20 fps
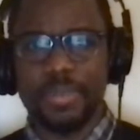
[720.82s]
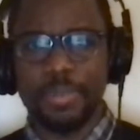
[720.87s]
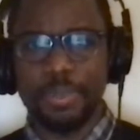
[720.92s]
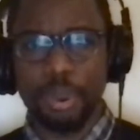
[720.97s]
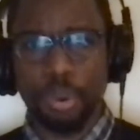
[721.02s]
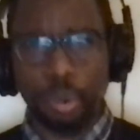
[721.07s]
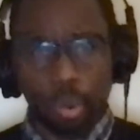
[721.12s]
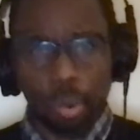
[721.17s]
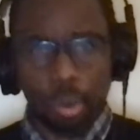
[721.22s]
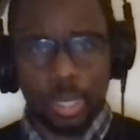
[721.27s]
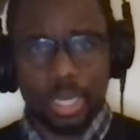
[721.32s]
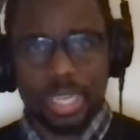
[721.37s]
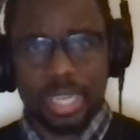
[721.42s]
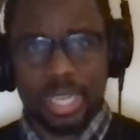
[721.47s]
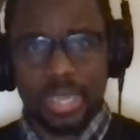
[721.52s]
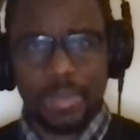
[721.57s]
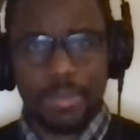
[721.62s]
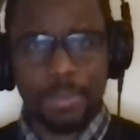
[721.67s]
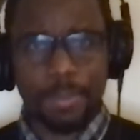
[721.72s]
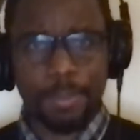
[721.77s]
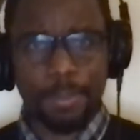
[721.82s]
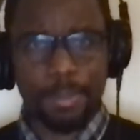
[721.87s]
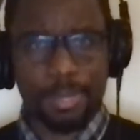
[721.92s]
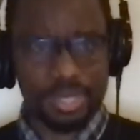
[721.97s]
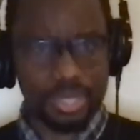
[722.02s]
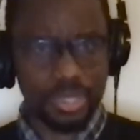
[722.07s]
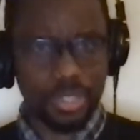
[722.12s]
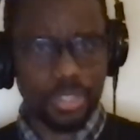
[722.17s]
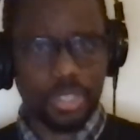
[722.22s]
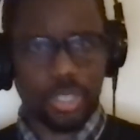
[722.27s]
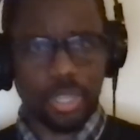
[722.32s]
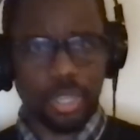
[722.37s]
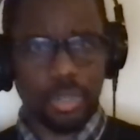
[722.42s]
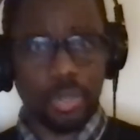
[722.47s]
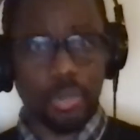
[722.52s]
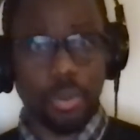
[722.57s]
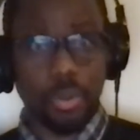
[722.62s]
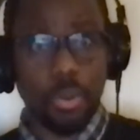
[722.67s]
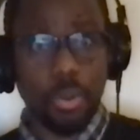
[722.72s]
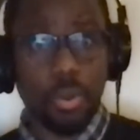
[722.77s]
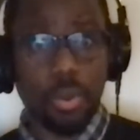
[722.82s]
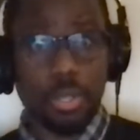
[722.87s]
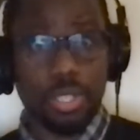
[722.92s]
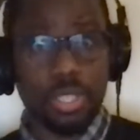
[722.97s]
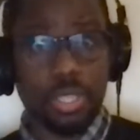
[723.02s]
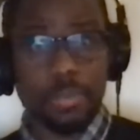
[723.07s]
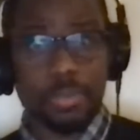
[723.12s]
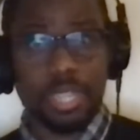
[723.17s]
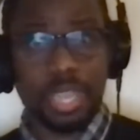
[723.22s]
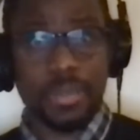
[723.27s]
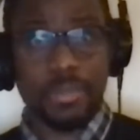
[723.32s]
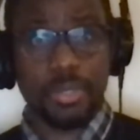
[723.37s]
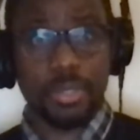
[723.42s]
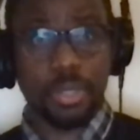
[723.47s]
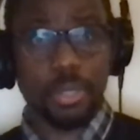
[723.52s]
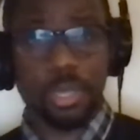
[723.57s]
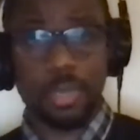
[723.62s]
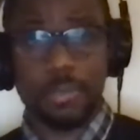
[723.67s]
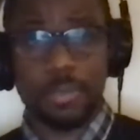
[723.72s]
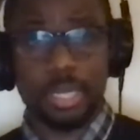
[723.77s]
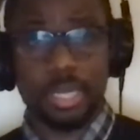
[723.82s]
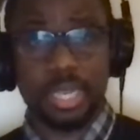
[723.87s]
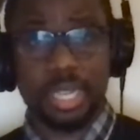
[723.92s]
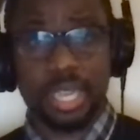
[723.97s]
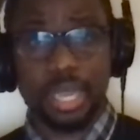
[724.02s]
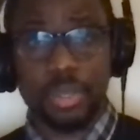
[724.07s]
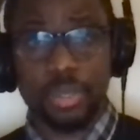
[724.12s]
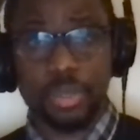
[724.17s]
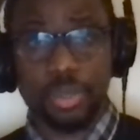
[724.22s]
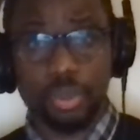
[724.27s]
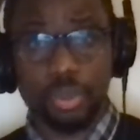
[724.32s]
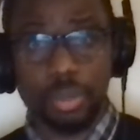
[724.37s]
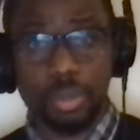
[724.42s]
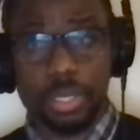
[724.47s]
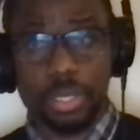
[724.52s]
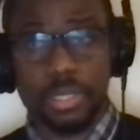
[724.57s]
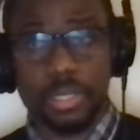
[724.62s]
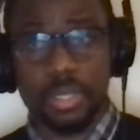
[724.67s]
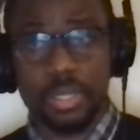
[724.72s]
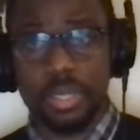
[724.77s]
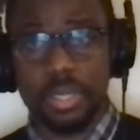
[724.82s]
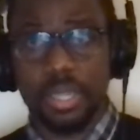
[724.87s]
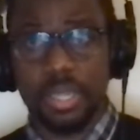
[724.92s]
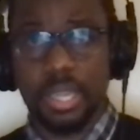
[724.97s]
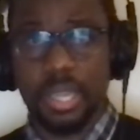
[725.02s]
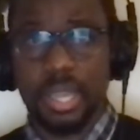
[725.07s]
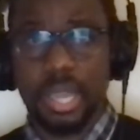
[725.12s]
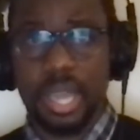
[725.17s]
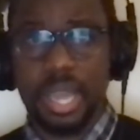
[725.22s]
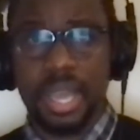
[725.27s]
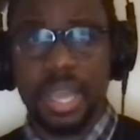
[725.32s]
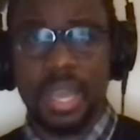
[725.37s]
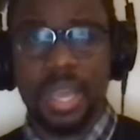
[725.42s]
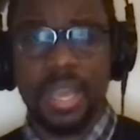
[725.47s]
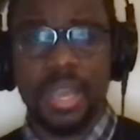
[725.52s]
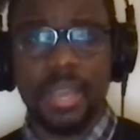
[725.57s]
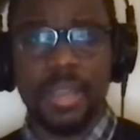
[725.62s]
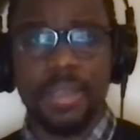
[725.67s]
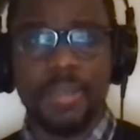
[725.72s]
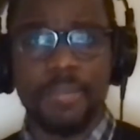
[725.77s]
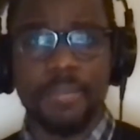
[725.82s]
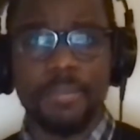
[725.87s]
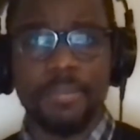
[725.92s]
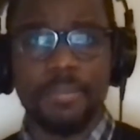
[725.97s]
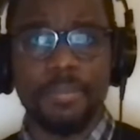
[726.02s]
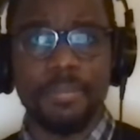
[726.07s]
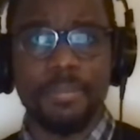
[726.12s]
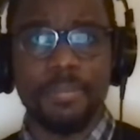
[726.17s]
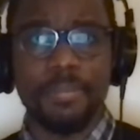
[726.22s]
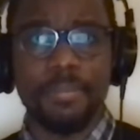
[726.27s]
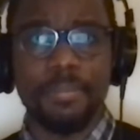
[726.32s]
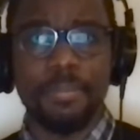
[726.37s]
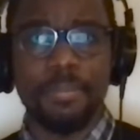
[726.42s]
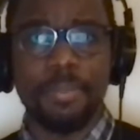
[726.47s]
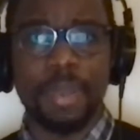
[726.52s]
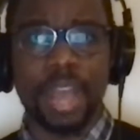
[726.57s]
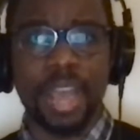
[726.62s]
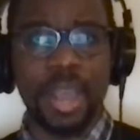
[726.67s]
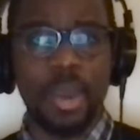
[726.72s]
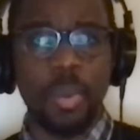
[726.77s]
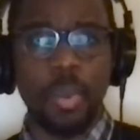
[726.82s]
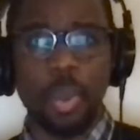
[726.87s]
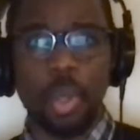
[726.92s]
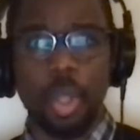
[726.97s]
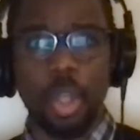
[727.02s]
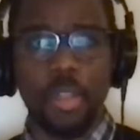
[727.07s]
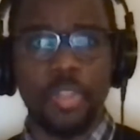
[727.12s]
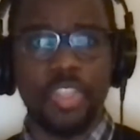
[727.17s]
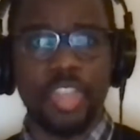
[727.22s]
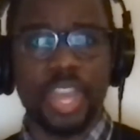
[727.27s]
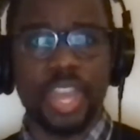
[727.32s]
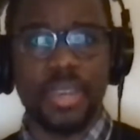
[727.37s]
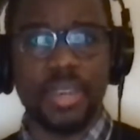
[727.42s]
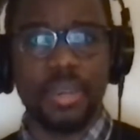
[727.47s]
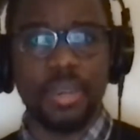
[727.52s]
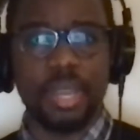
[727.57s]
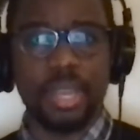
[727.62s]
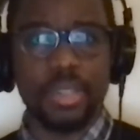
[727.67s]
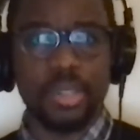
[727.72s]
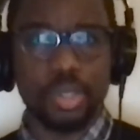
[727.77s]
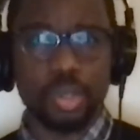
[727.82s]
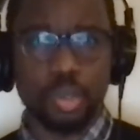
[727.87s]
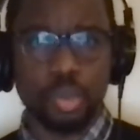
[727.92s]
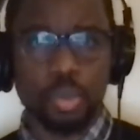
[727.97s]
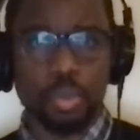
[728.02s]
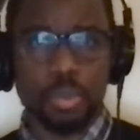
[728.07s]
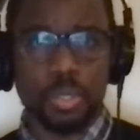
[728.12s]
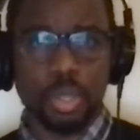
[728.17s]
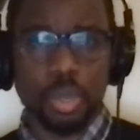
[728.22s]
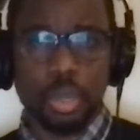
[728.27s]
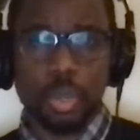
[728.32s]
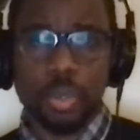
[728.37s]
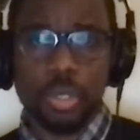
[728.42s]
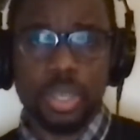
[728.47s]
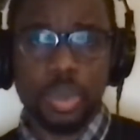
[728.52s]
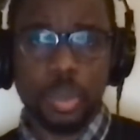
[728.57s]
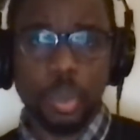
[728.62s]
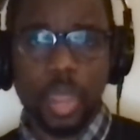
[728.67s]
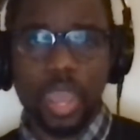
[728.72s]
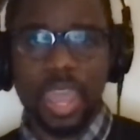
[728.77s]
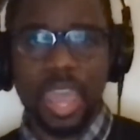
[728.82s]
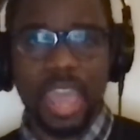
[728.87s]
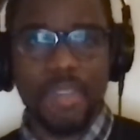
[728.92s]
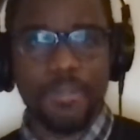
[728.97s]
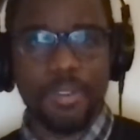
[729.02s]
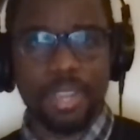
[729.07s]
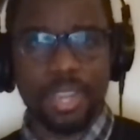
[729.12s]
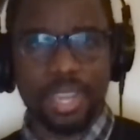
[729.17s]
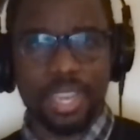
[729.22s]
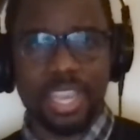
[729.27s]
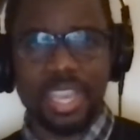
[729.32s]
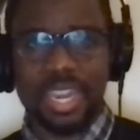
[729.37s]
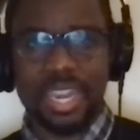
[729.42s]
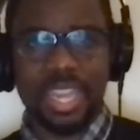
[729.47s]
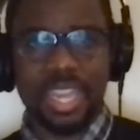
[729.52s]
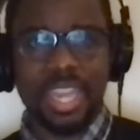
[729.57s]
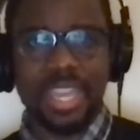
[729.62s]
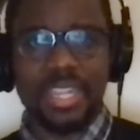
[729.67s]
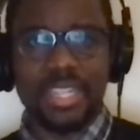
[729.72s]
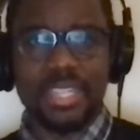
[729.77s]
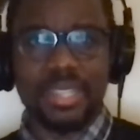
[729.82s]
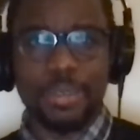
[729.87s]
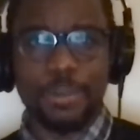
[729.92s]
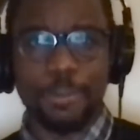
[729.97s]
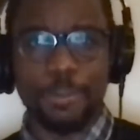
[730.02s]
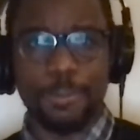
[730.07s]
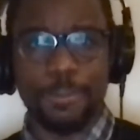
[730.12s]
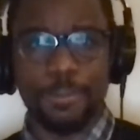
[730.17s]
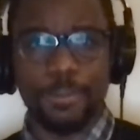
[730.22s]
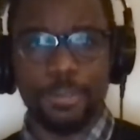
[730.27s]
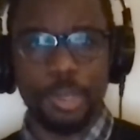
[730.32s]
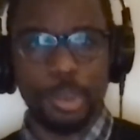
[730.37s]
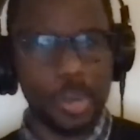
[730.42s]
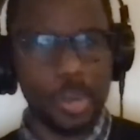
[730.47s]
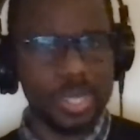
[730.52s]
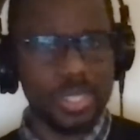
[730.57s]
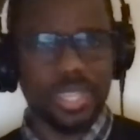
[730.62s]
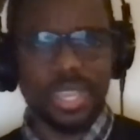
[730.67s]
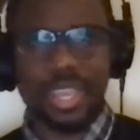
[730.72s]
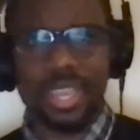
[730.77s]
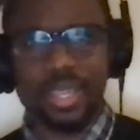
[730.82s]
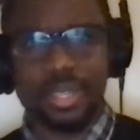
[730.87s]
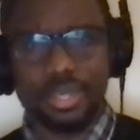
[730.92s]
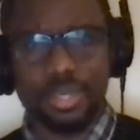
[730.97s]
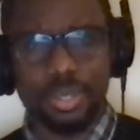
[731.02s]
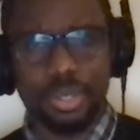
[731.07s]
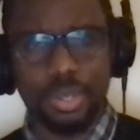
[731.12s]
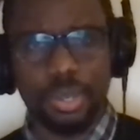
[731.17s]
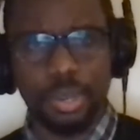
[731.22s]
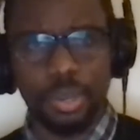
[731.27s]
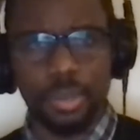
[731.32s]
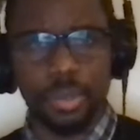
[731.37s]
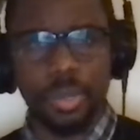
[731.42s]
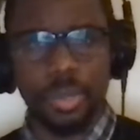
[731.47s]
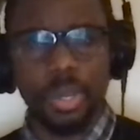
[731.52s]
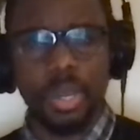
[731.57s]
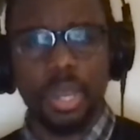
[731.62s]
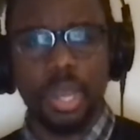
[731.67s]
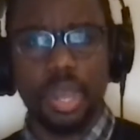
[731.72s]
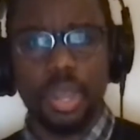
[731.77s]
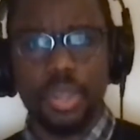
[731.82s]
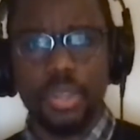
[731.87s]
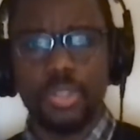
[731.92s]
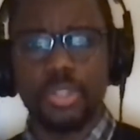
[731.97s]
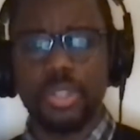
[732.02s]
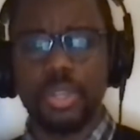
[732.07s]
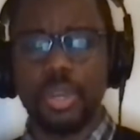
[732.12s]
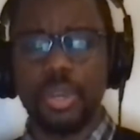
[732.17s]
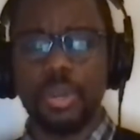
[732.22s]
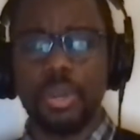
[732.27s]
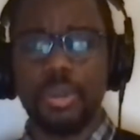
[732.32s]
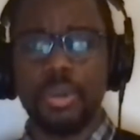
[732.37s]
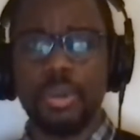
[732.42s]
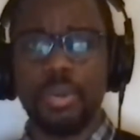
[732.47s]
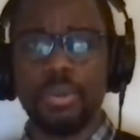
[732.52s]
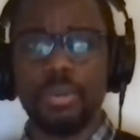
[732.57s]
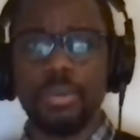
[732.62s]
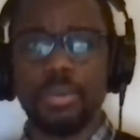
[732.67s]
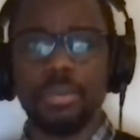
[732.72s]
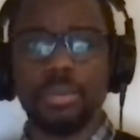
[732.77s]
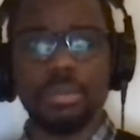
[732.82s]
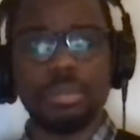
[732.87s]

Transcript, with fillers: poorly positioned or sometimes completely ignored um, by a world that assumes the only way Africa can get ahead is if USAID, you know? So